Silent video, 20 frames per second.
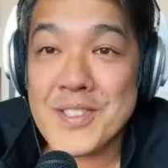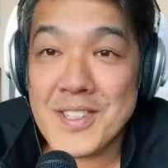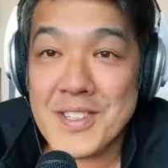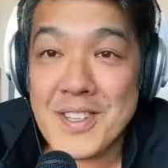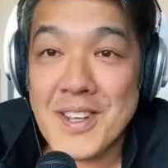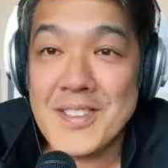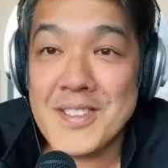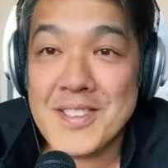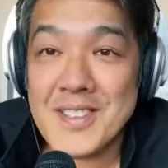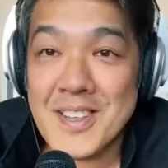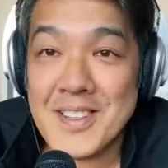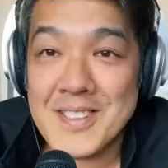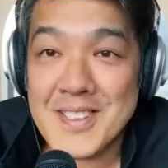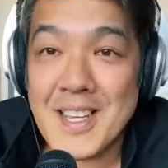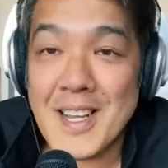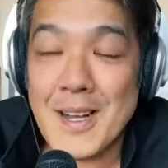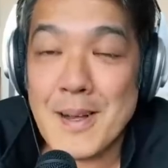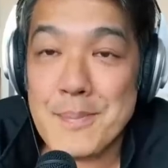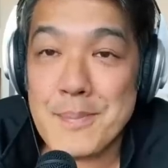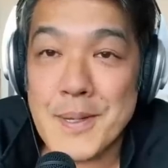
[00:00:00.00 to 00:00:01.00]
the dose goes
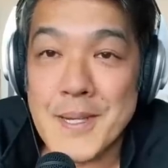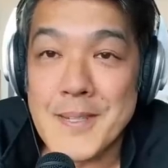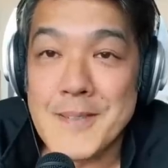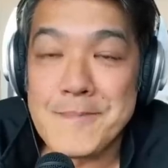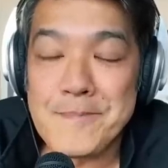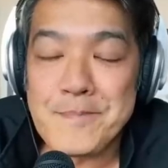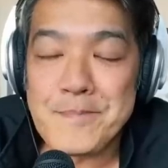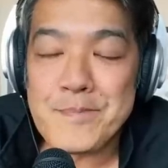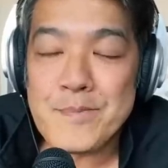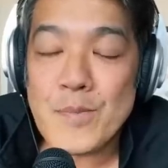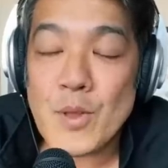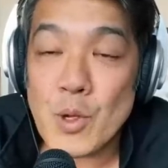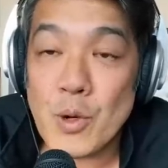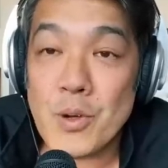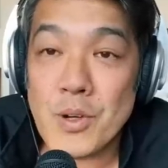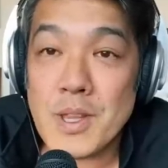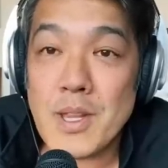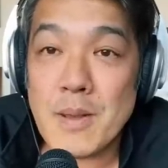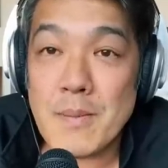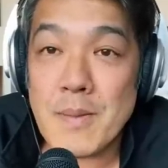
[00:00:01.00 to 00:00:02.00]
up
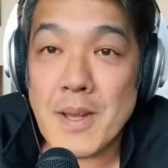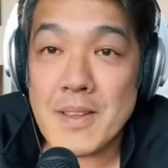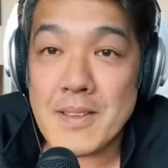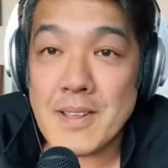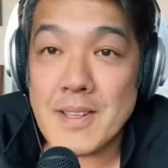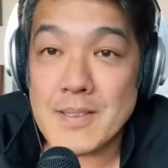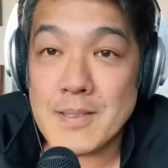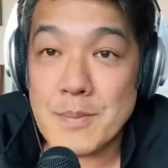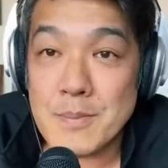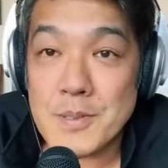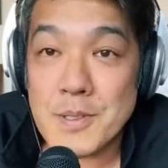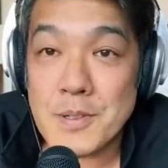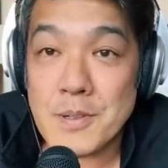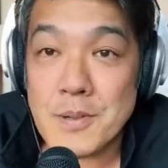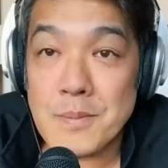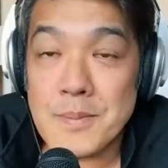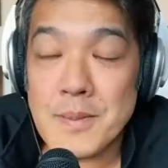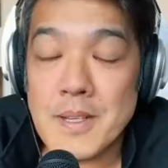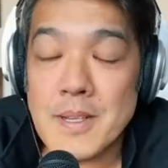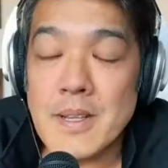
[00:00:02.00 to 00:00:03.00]
or the amount gets
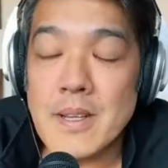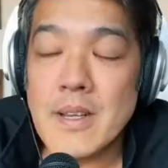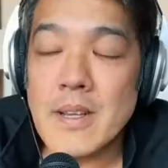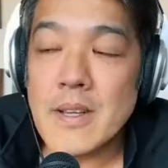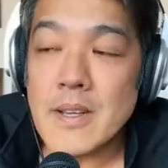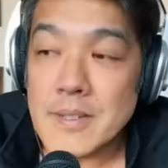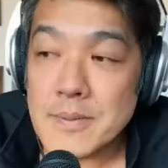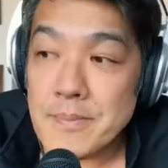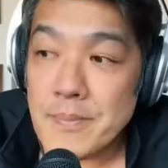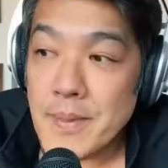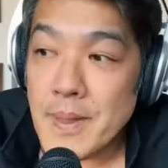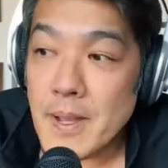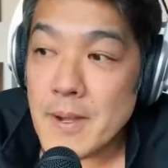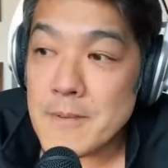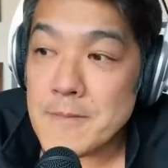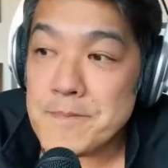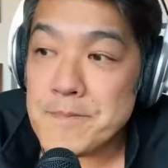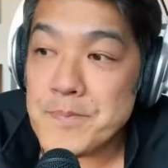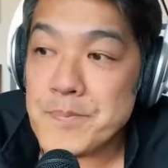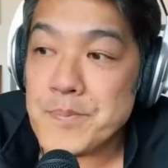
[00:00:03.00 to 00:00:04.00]
absorbed.
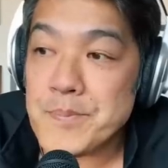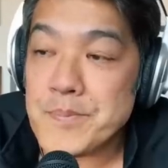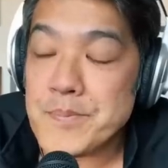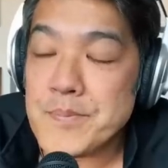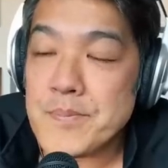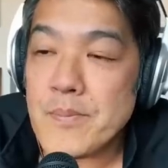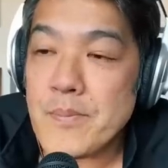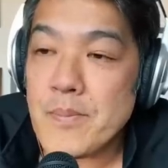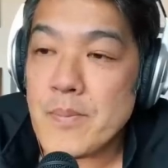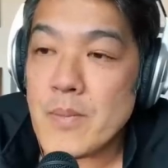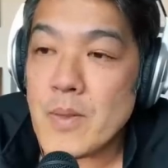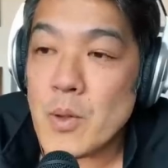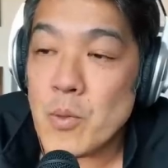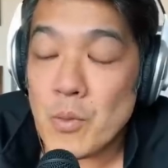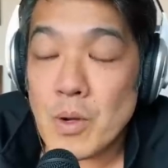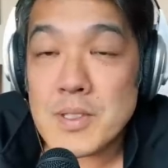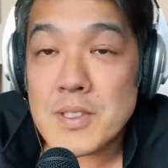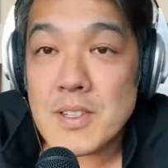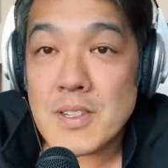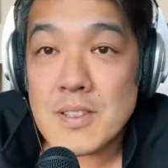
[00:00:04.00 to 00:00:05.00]
Now,
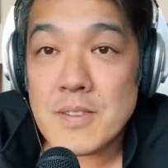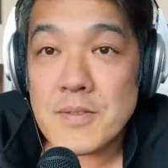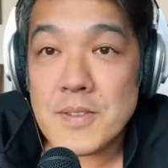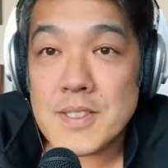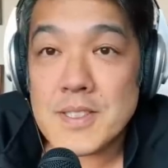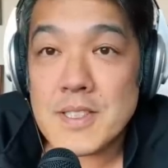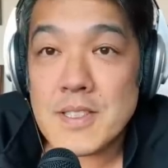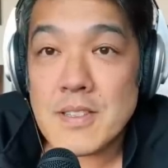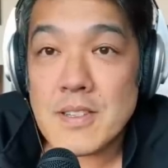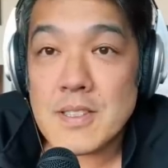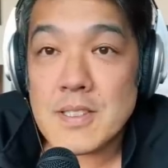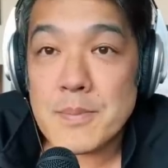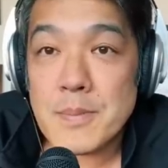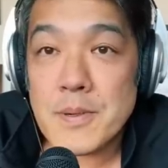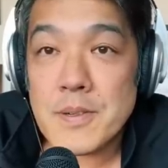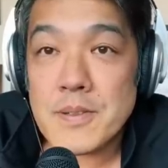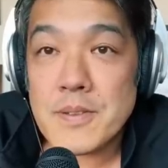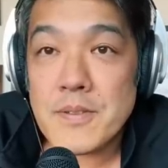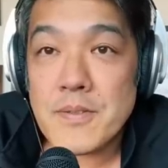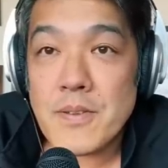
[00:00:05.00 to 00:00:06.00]
what side effects can you
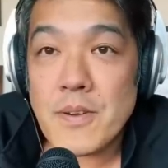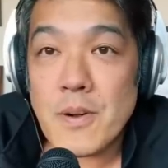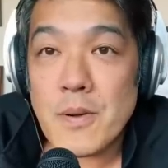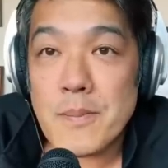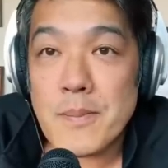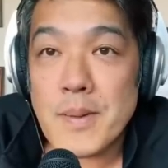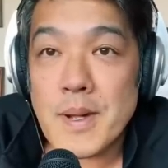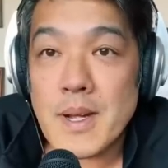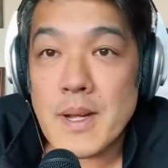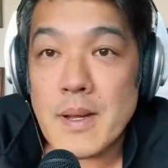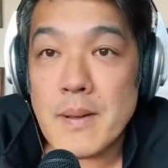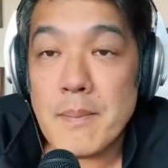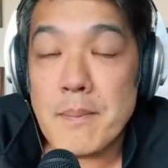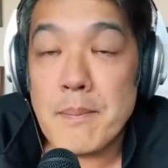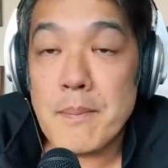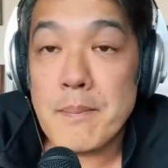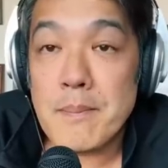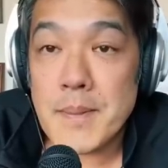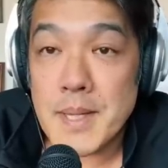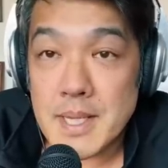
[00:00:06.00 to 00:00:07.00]
experience from
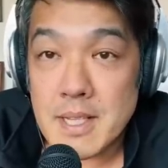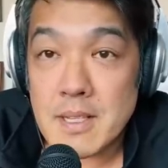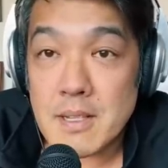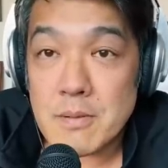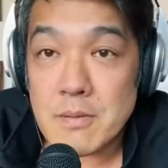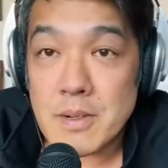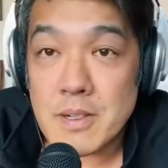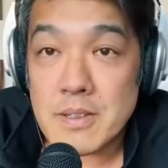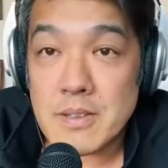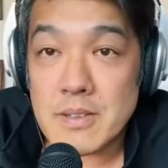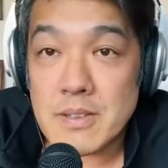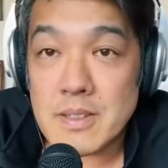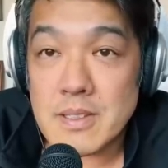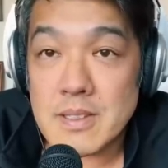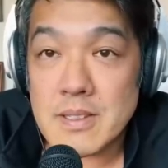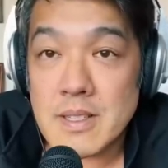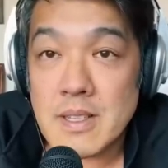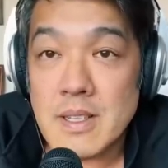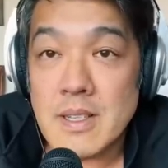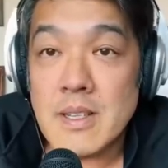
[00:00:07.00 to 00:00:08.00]
medical
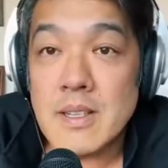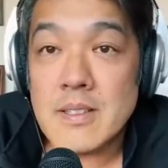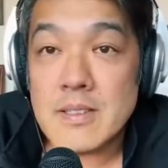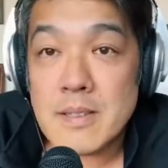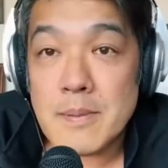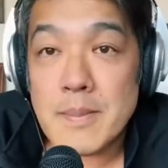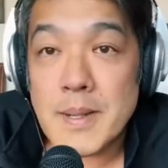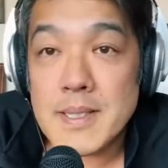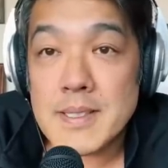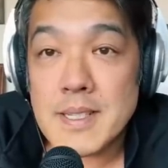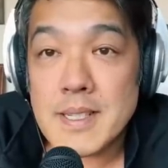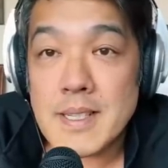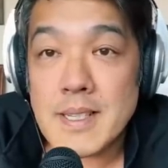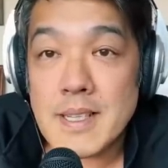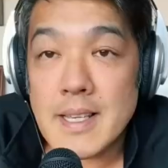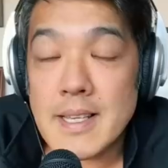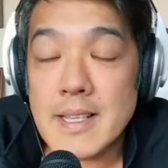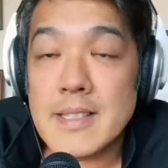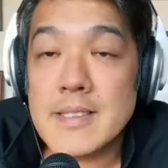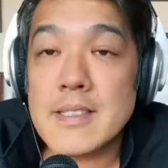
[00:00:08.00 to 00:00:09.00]
retinoids? So
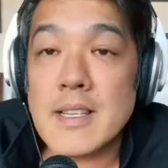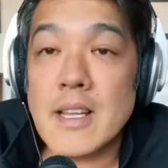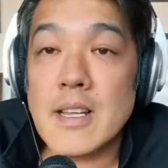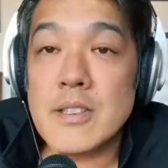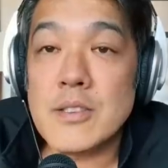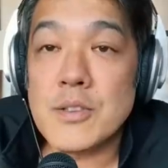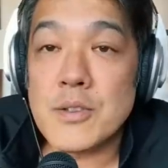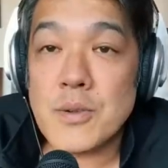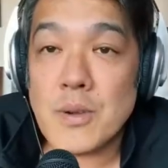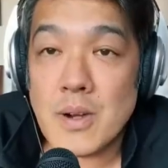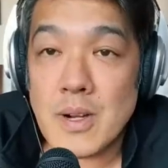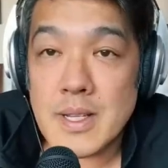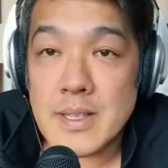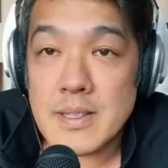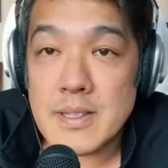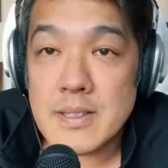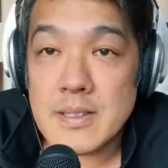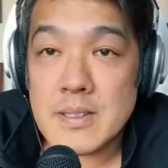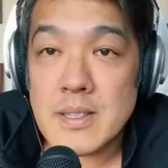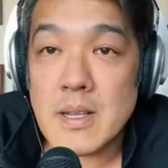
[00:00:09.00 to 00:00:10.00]
basically it's
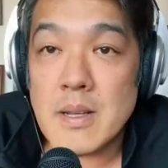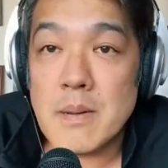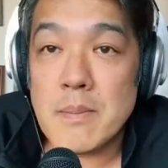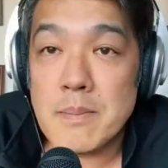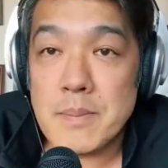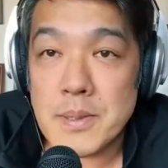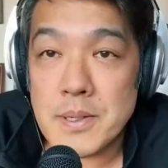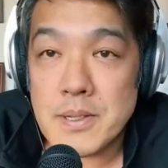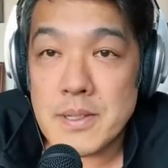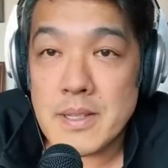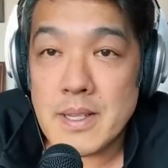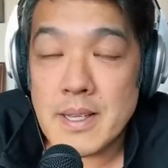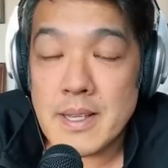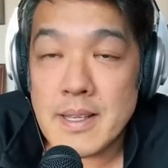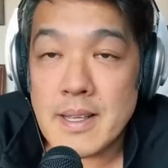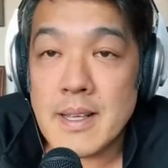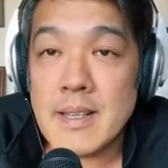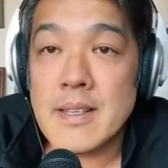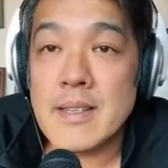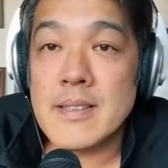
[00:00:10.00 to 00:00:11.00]
dryness,
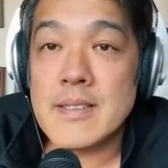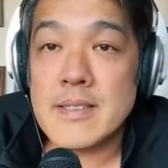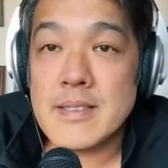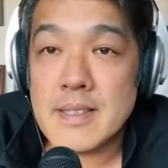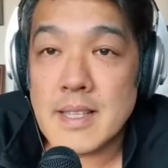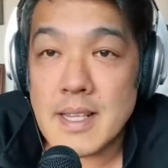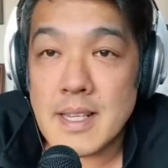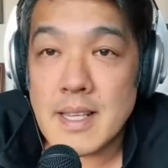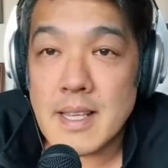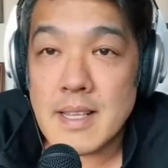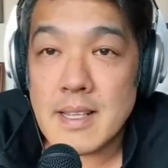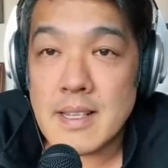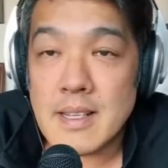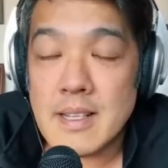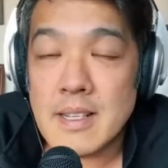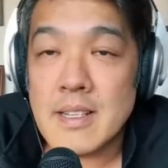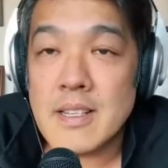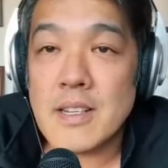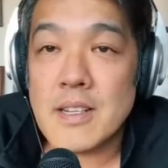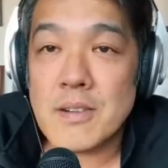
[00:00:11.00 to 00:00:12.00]
burning, stinging,
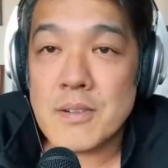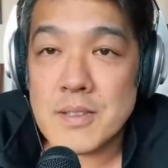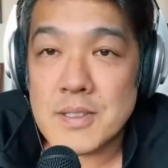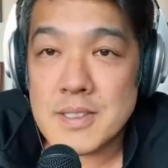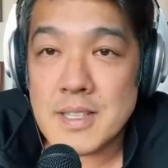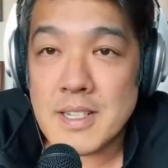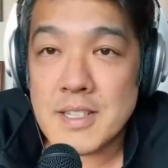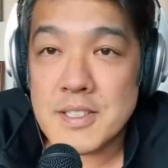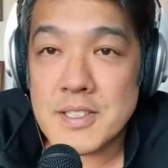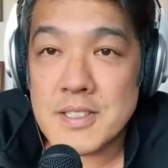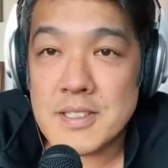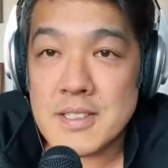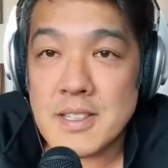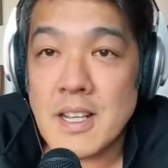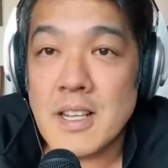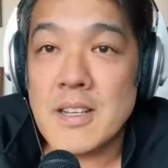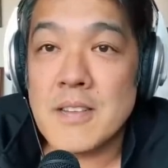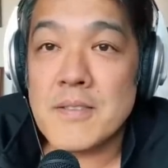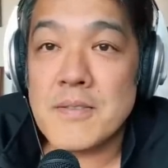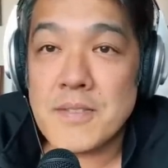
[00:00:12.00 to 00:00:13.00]
irritation,
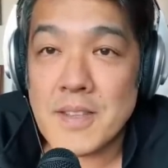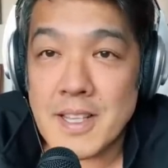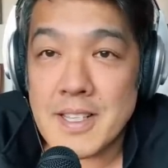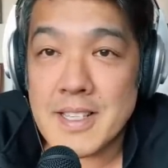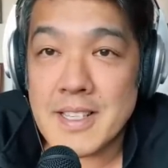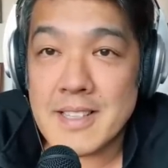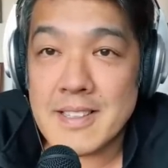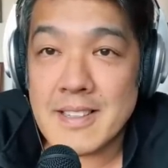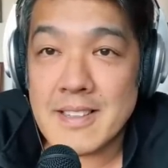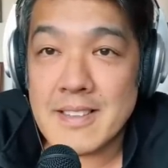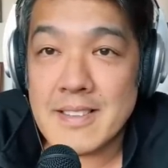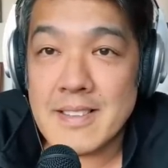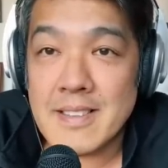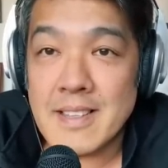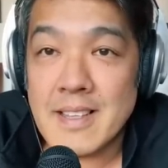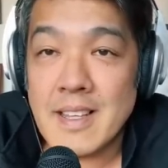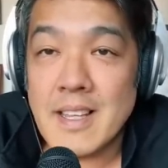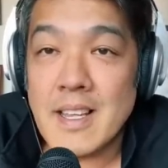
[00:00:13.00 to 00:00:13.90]
flakiness.